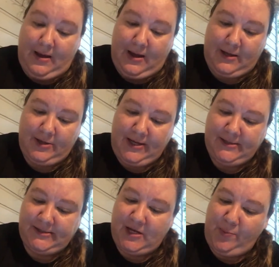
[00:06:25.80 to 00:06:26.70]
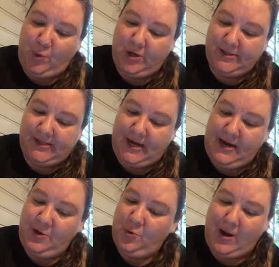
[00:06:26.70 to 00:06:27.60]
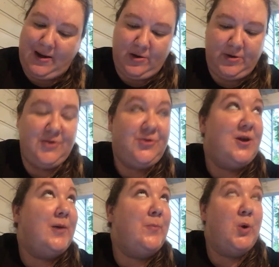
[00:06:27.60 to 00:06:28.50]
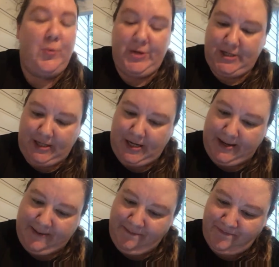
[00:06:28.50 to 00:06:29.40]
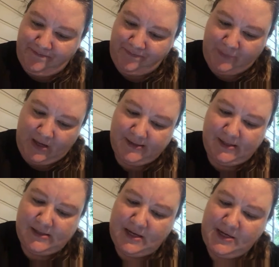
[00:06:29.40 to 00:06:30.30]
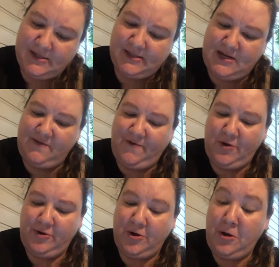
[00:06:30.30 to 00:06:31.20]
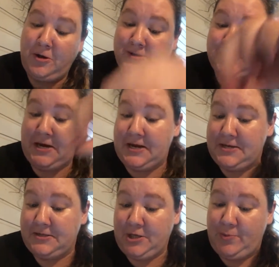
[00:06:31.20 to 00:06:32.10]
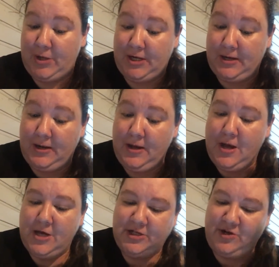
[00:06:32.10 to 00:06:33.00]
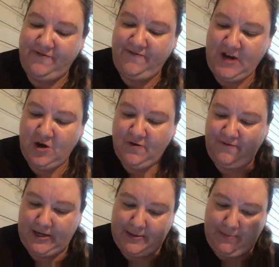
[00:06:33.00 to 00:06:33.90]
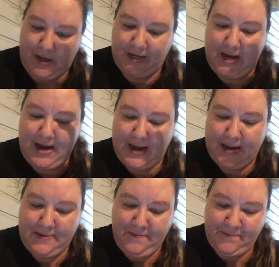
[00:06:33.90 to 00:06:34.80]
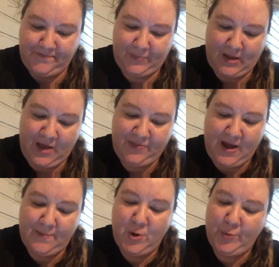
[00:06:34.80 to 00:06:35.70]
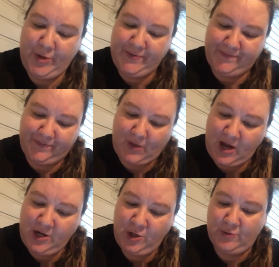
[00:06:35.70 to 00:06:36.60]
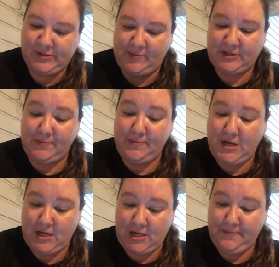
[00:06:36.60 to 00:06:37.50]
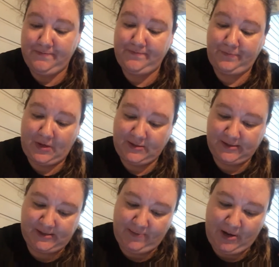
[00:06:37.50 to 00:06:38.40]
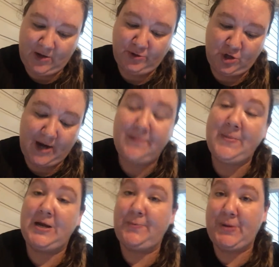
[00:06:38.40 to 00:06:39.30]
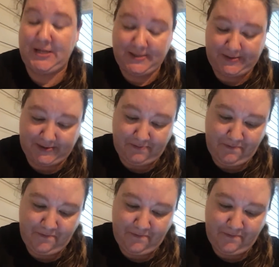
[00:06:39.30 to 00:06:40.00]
I glanced upwards and around at that moment. Since I didn't see Father God's hand coming to finger flick my dad at that moment, I knew it was up to me to somehow try to make peace.